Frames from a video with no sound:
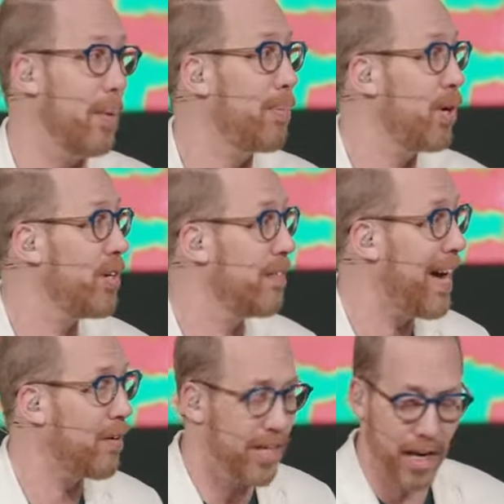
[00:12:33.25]
The burden of
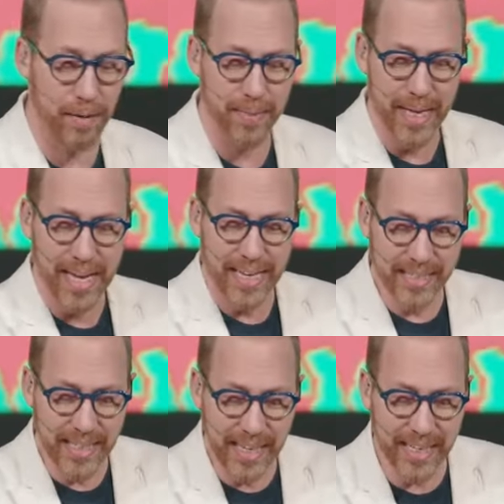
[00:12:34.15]
outcome
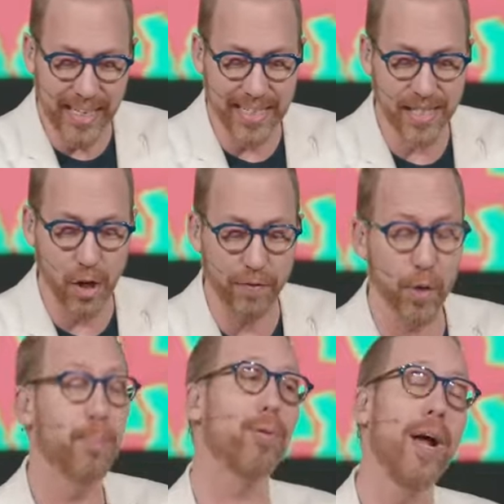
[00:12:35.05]
is healing. And so if
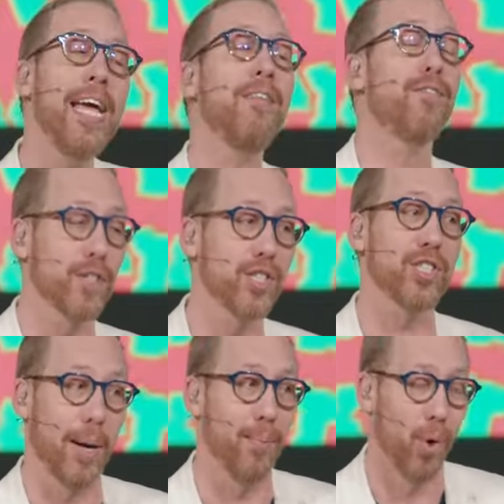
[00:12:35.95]
you're praying for
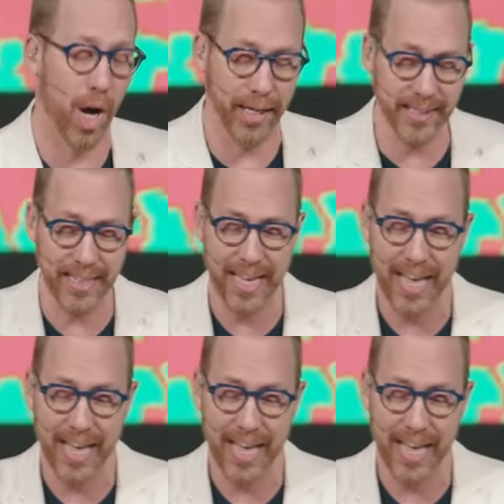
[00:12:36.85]
someone